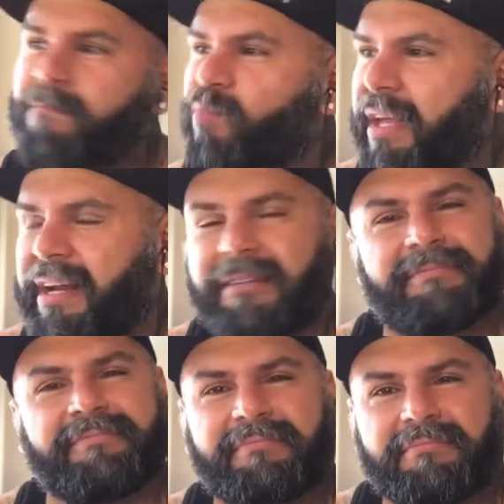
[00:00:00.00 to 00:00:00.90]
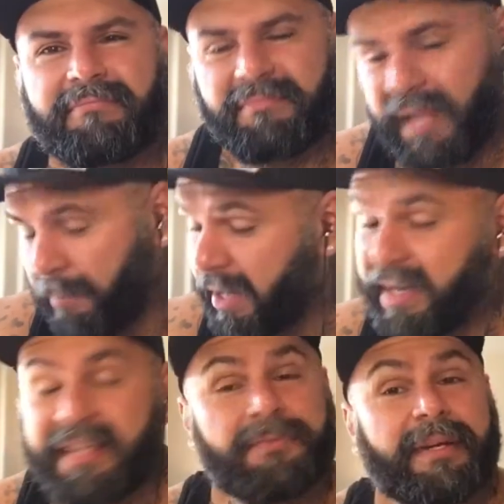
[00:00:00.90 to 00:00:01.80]
You know? But
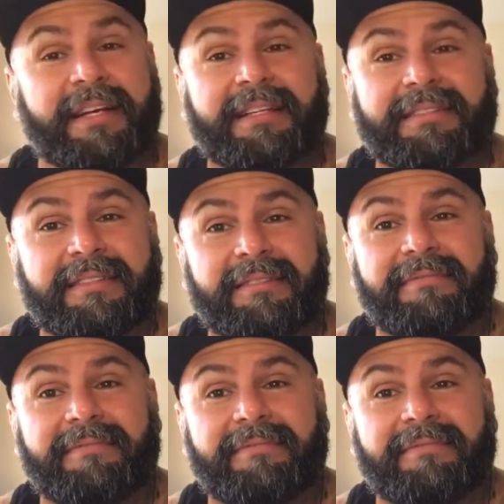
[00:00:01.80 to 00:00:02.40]
it is what it is.